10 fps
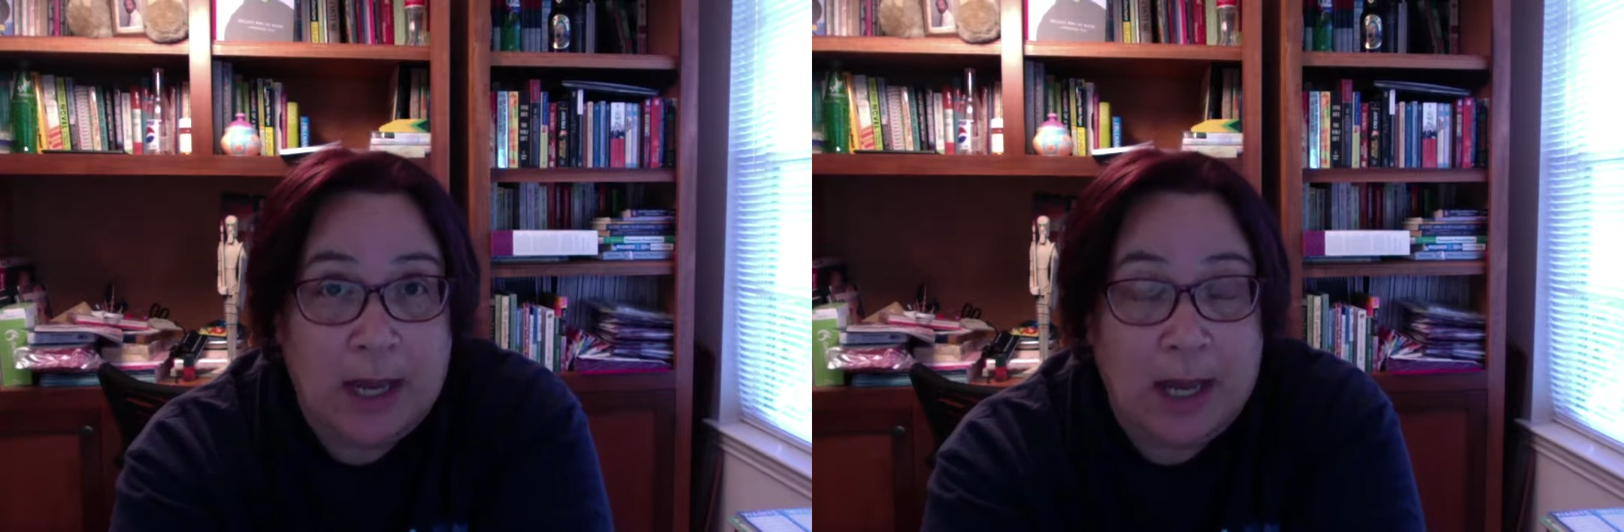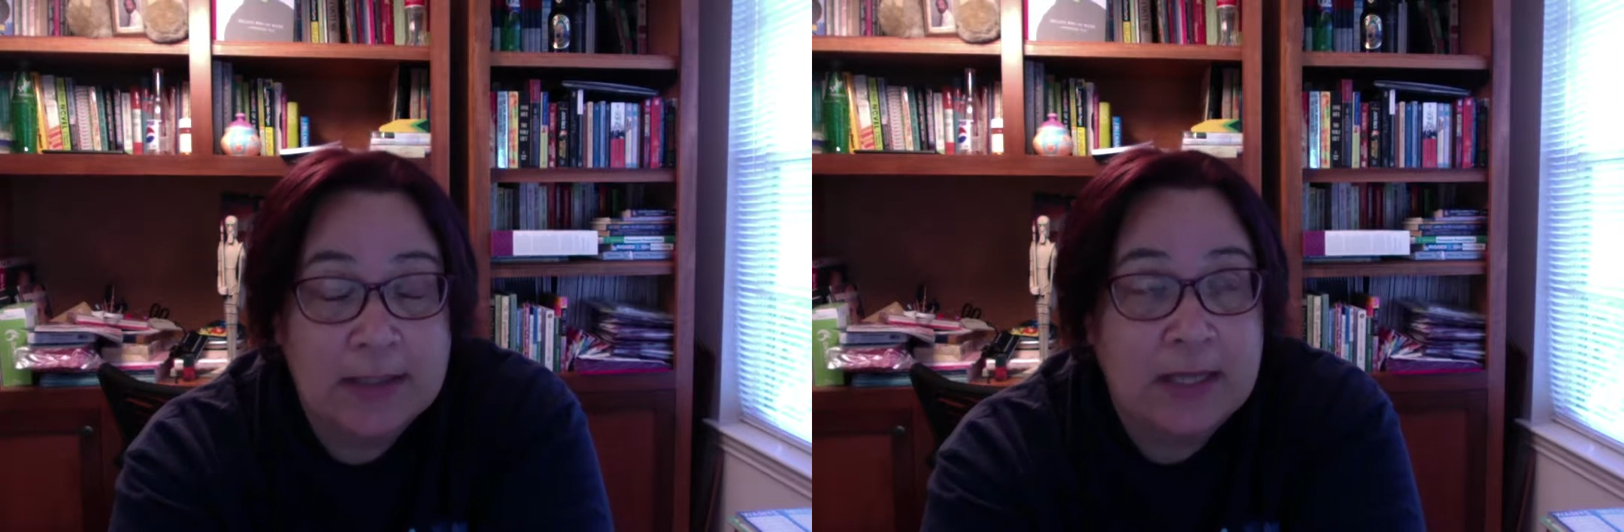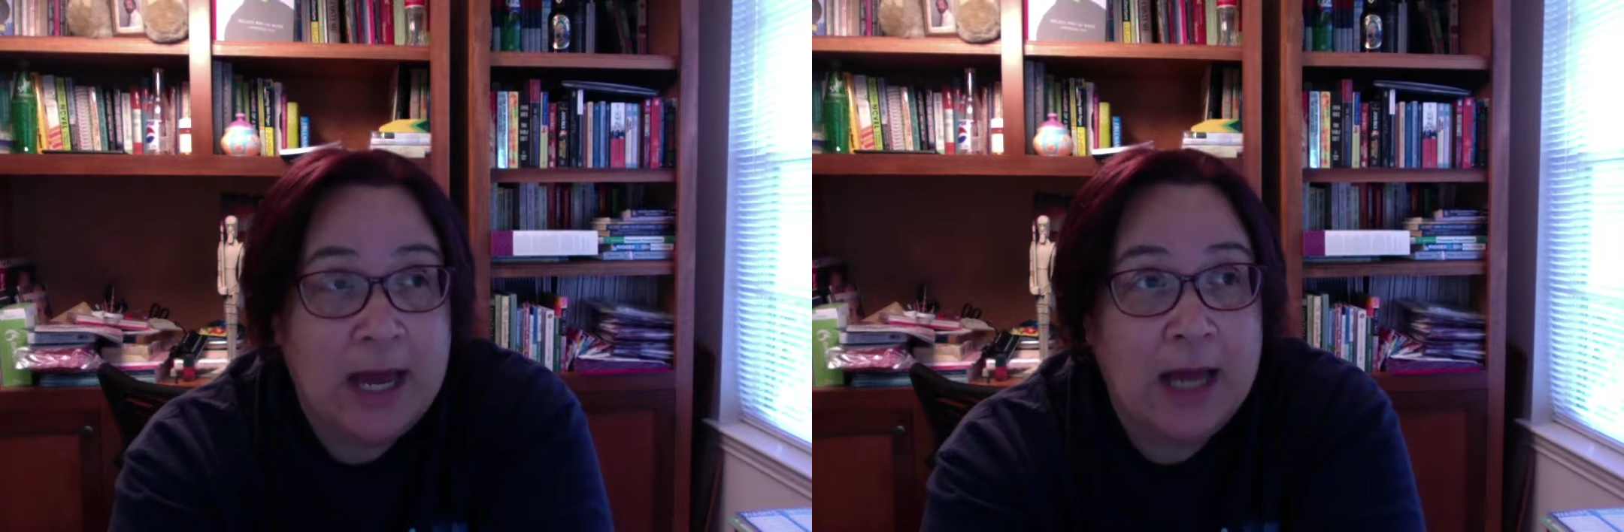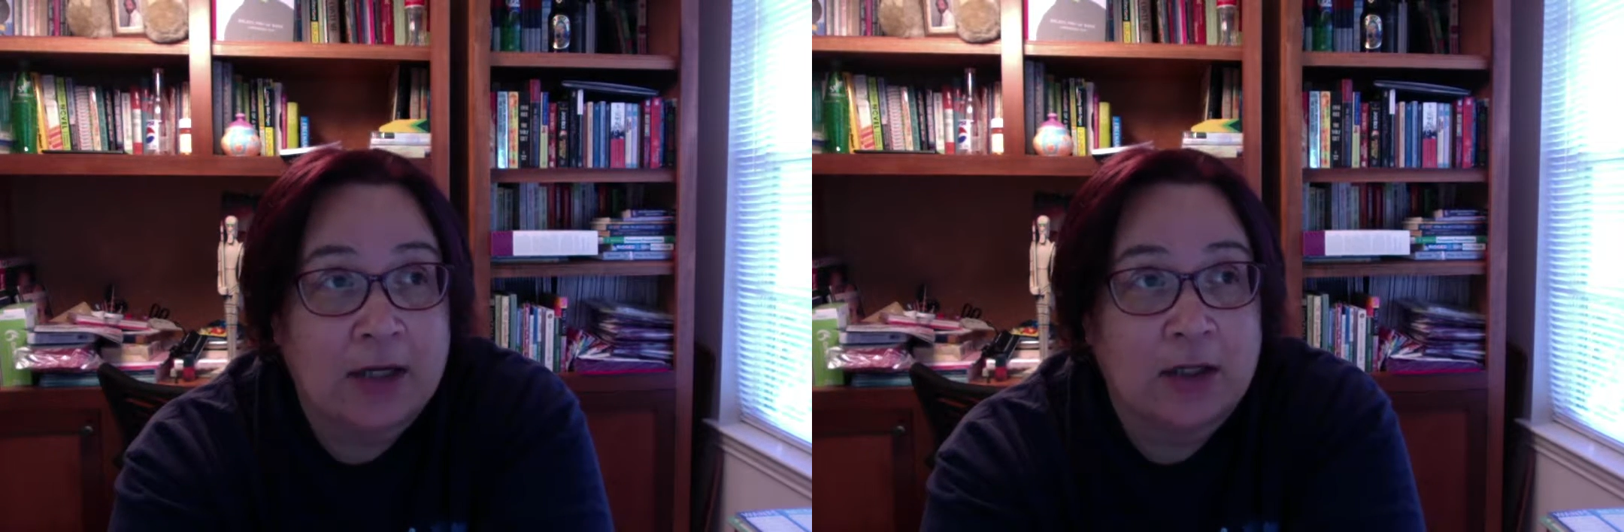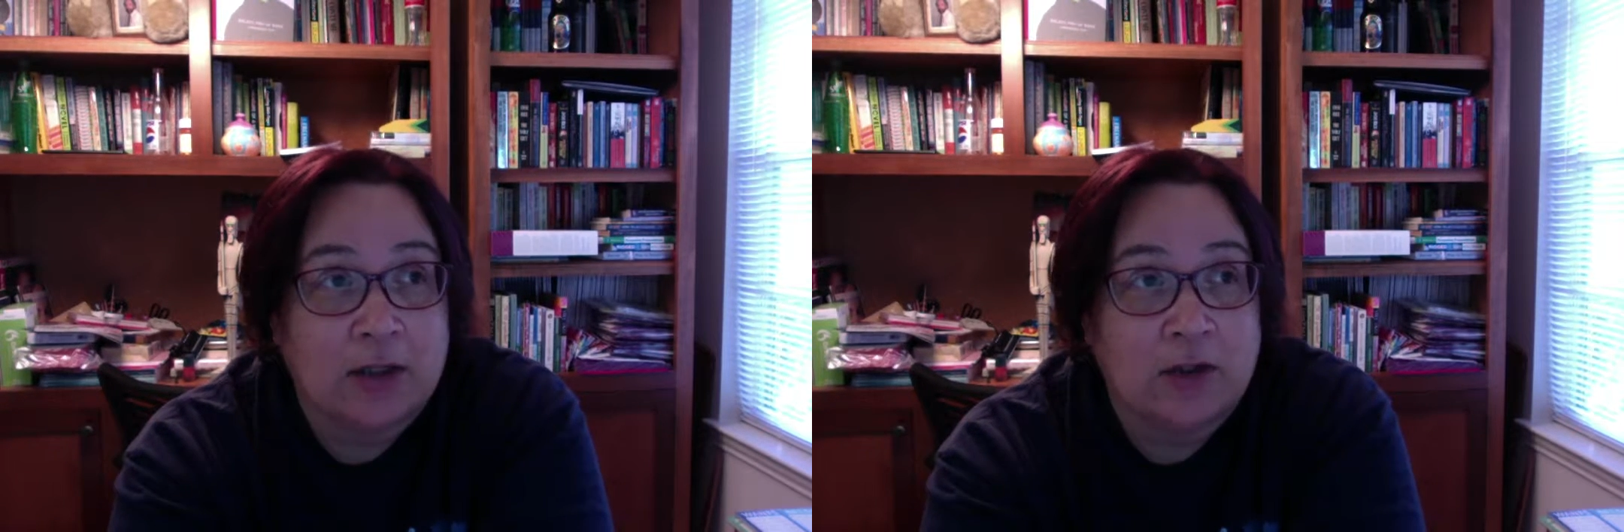has
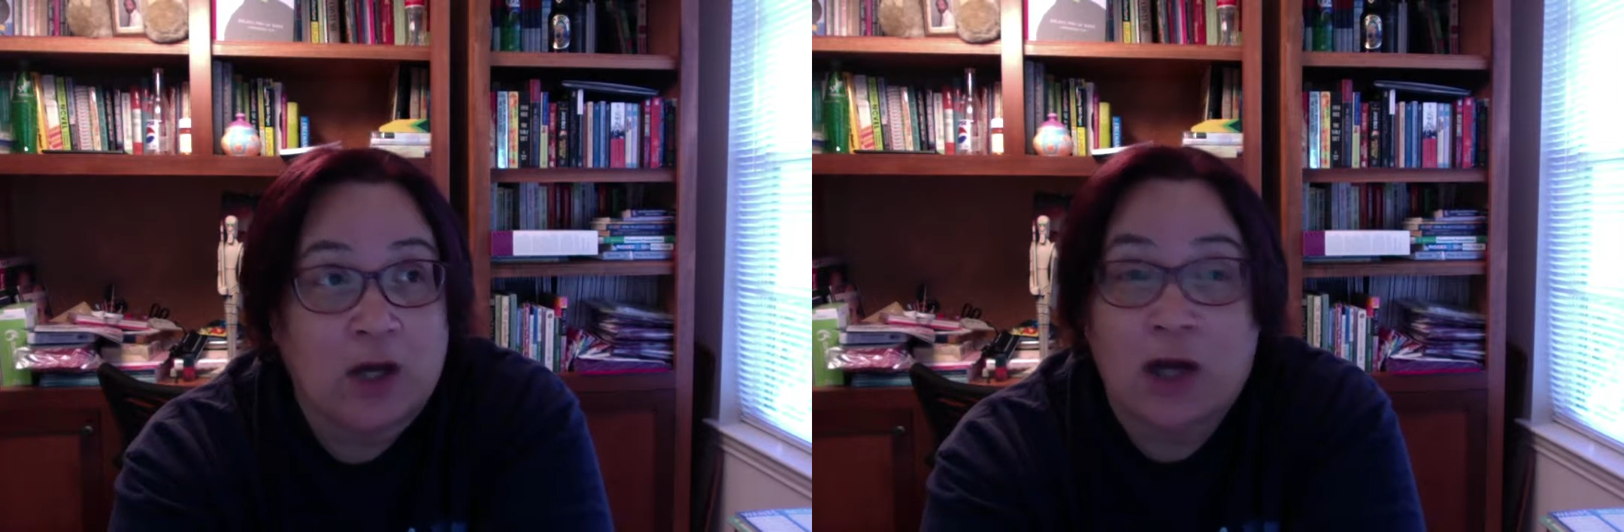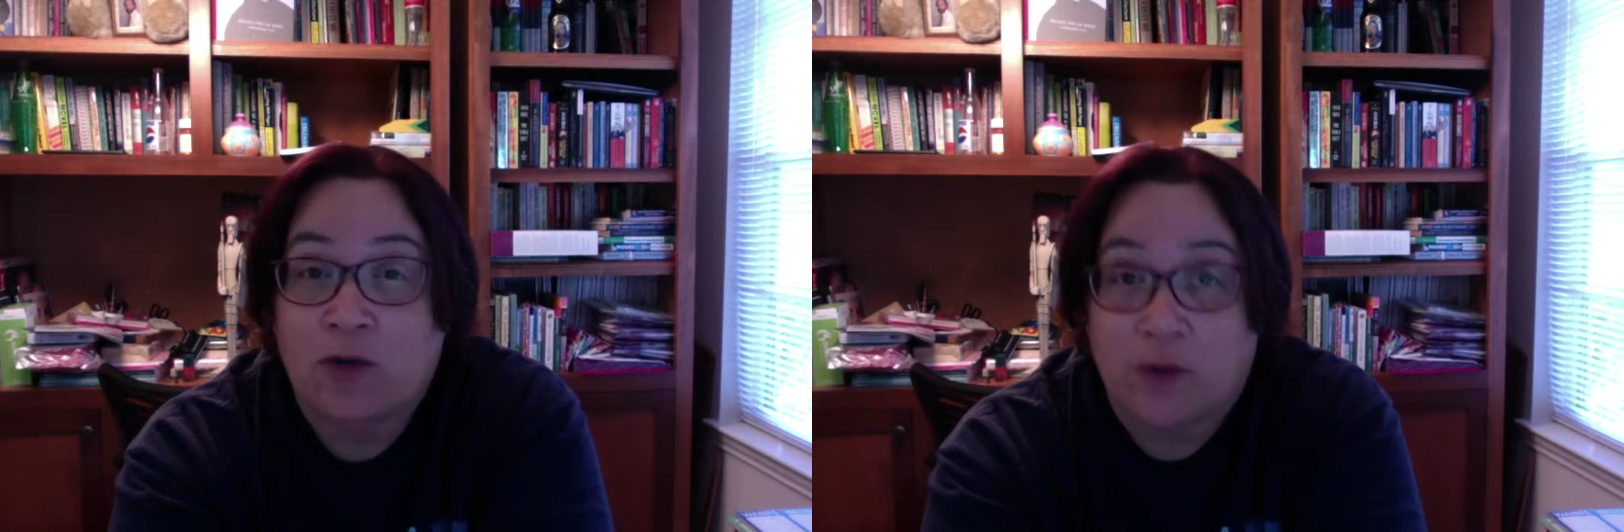had not